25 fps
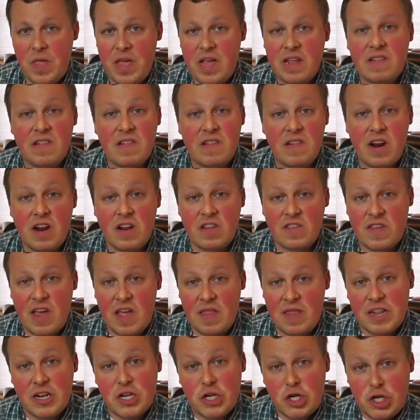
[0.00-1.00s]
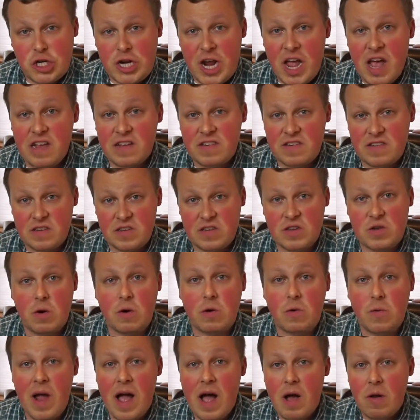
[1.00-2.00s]
inside the chest, so
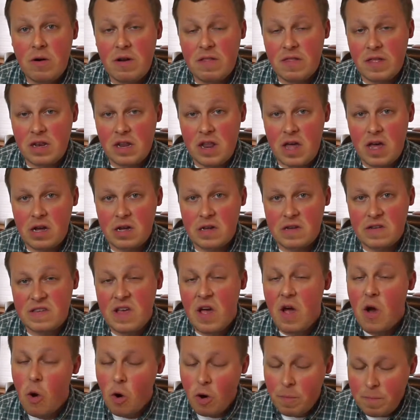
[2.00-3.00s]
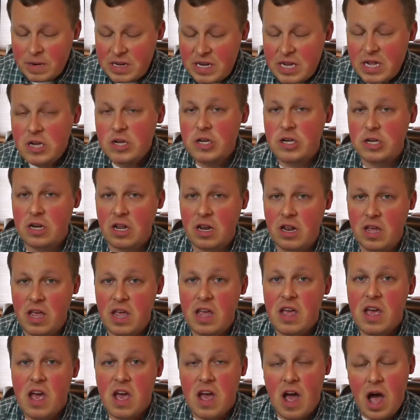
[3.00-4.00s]
around the lungs, or
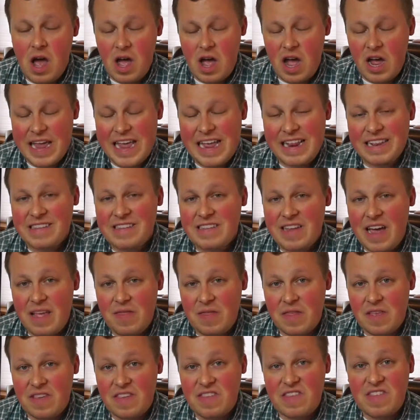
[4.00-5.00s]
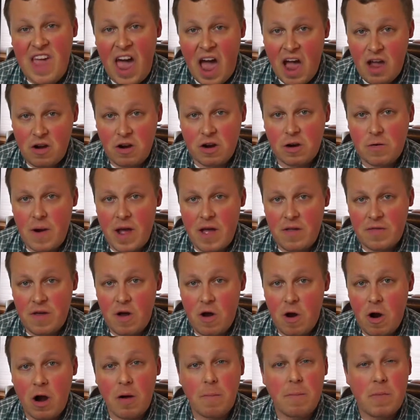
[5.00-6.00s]
potentially uh, inside the sac around
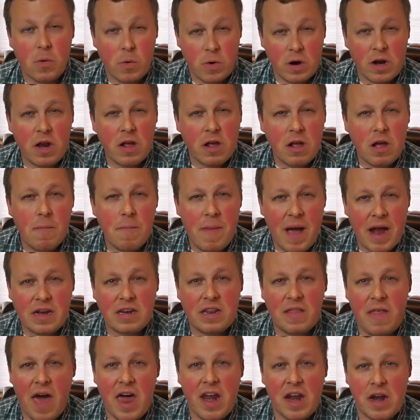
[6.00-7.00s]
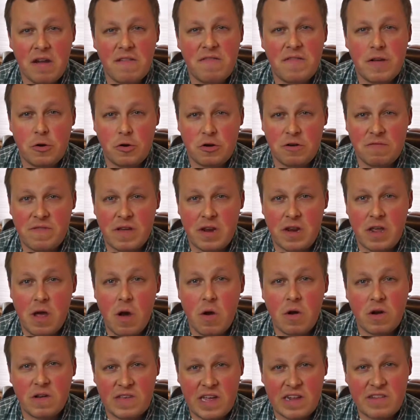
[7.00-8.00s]
the heart. But we're going to come back to that in a future
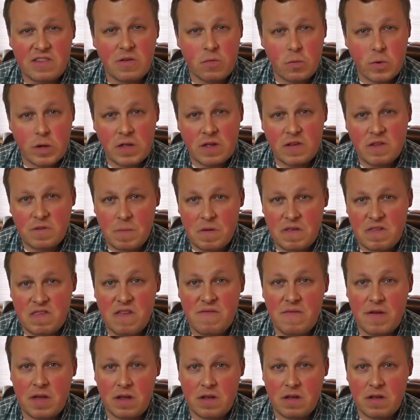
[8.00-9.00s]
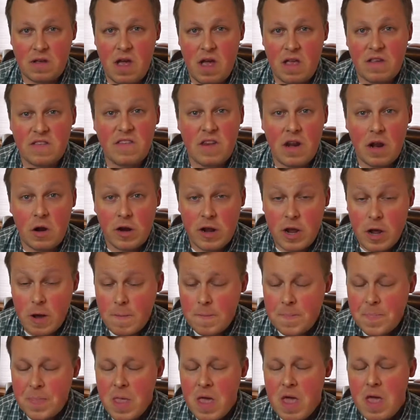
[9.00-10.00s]
video because that's a really specific uh, scenario.